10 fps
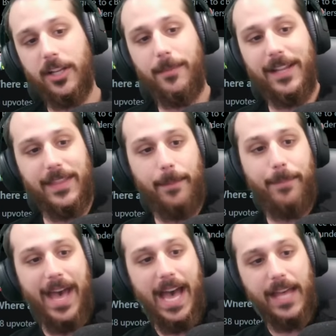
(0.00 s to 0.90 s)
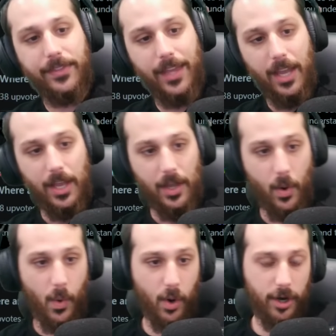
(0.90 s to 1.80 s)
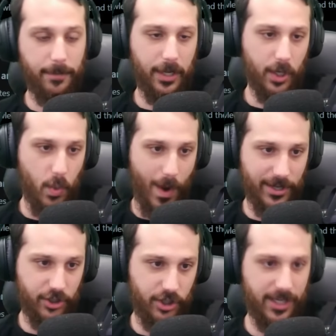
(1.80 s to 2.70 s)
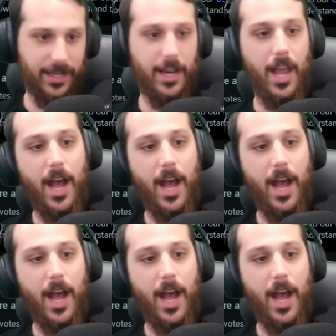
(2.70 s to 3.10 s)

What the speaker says: about the path orb question.